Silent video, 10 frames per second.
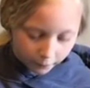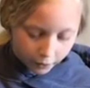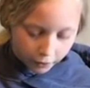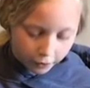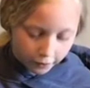
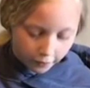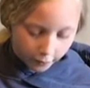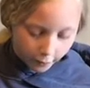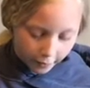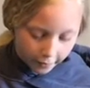So you
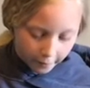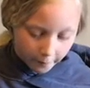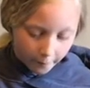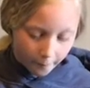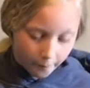fold it,
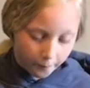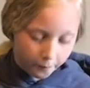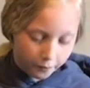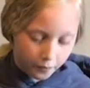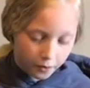
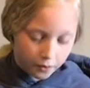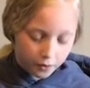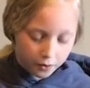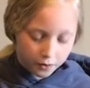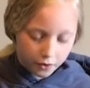
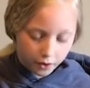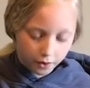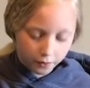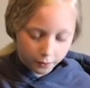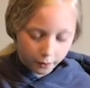stick
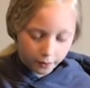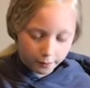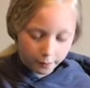it through,